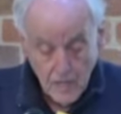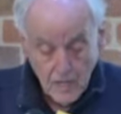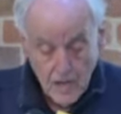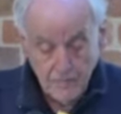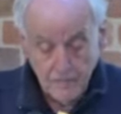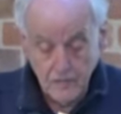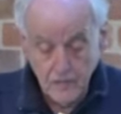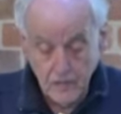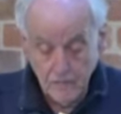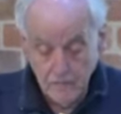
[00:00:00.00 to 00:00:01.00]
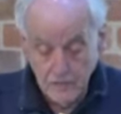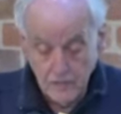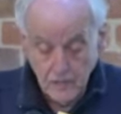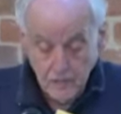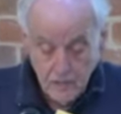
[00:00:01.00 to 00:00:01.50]
After the king of
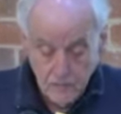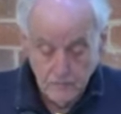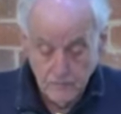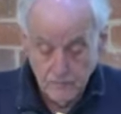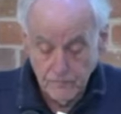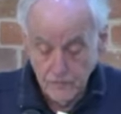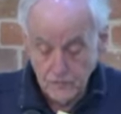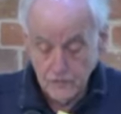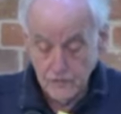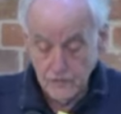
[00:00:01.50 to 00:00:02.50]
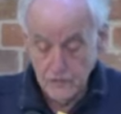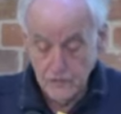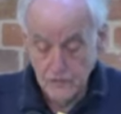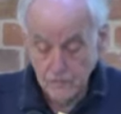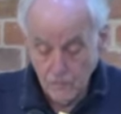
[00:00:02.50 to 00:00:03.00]
Egypt had refused to listen
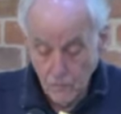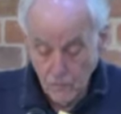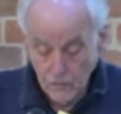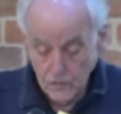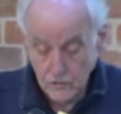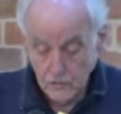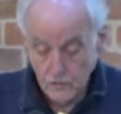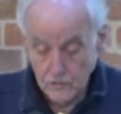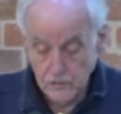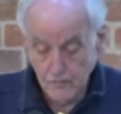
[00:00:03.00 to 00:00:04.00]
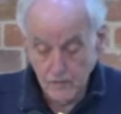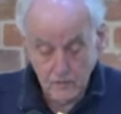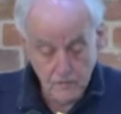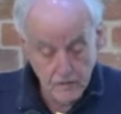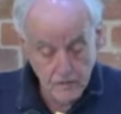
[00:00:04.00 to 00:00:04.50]
to the warning, the Lord
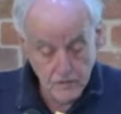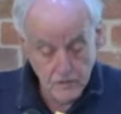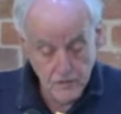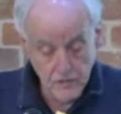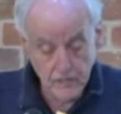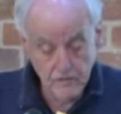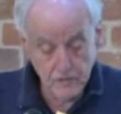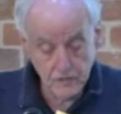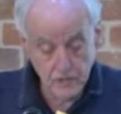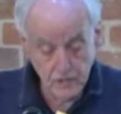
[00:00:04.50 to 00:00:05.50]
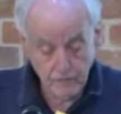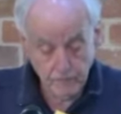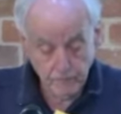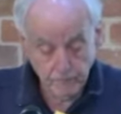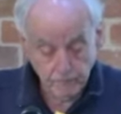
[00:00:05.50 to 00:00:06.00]
spoke to Moses and Aaron, saying,
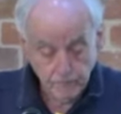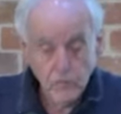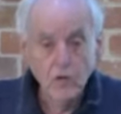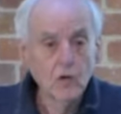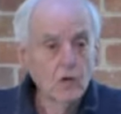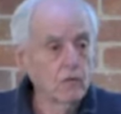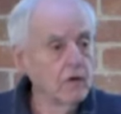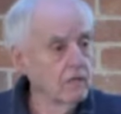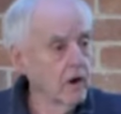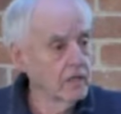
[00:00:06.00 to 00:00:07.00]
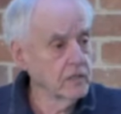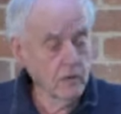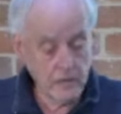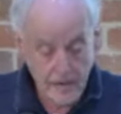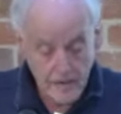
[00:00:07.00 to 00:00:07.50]
"Rewrite
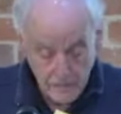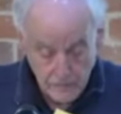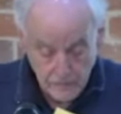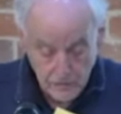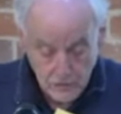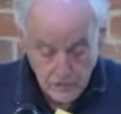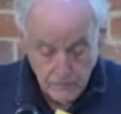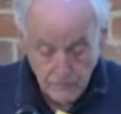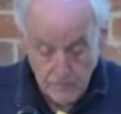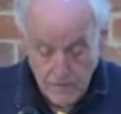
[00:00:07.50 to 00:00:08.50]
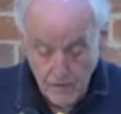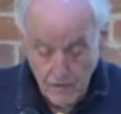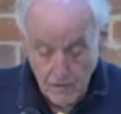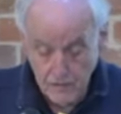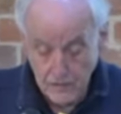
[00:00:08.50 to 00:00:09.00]
your calendars. From now
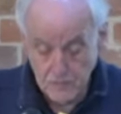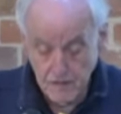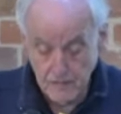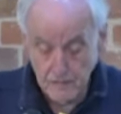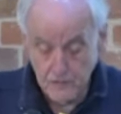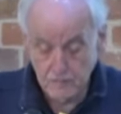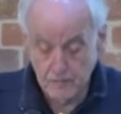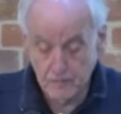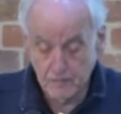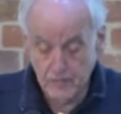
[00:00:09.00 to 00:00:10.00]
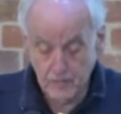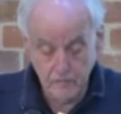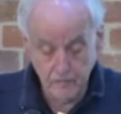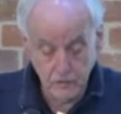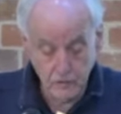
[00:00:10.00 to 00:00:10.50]
on, this month is to be the beginning
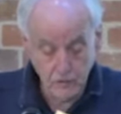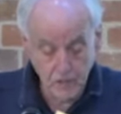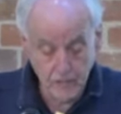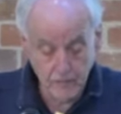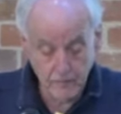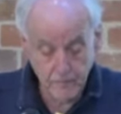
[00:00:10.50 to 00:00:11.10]
of the new year.